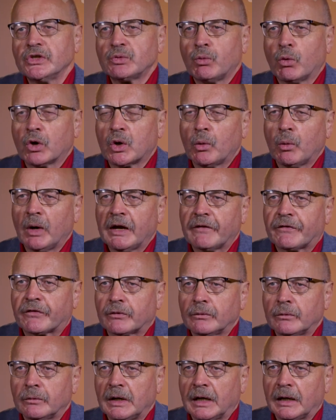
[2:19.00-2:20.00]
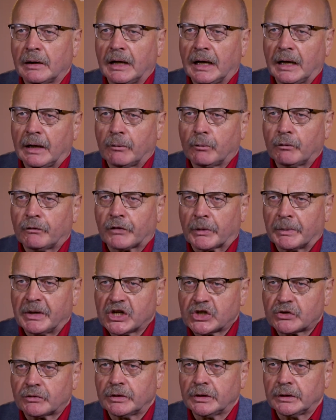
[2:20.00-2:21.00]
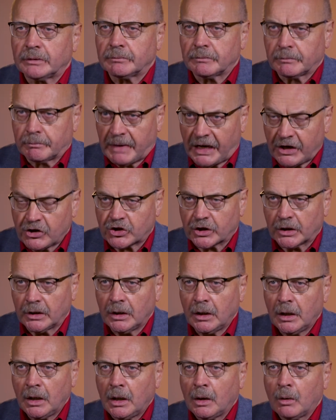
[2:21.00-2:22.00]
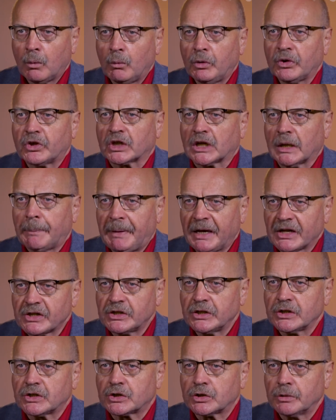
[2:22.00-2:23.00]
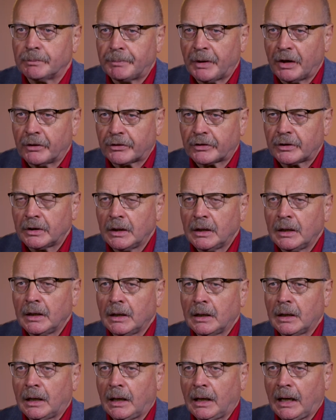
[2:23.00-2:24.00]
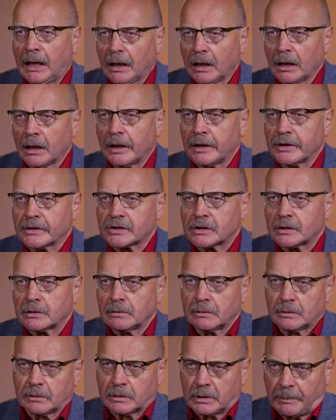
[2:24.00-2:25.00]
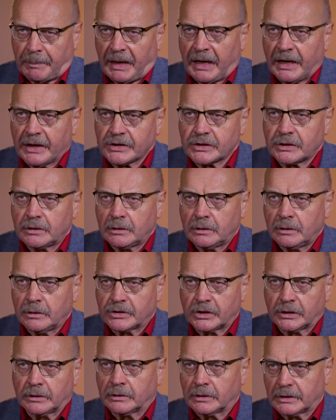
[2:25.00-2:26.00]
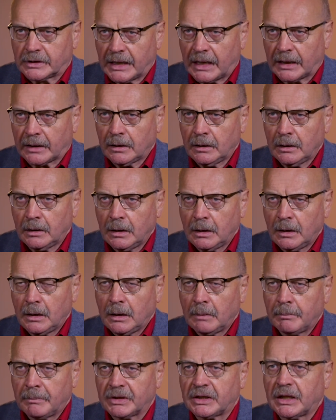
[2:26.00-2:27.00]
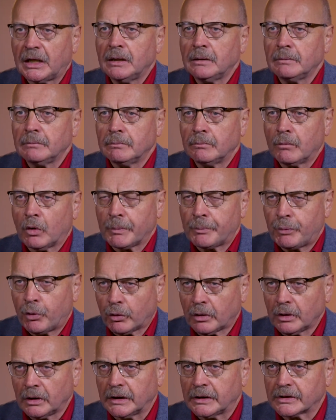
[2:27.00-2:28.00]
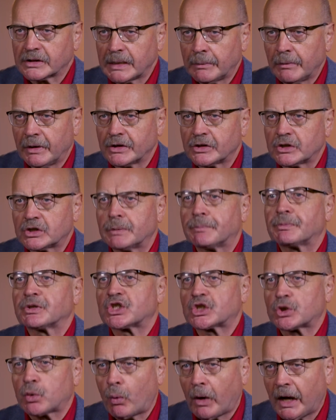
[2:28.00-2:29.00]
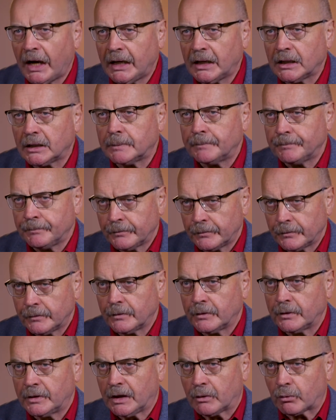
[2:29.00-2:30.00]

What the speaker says: walk away from a history major with the capacity to both analyse the past using the data, but then, more importantly, in some ways, to persuade their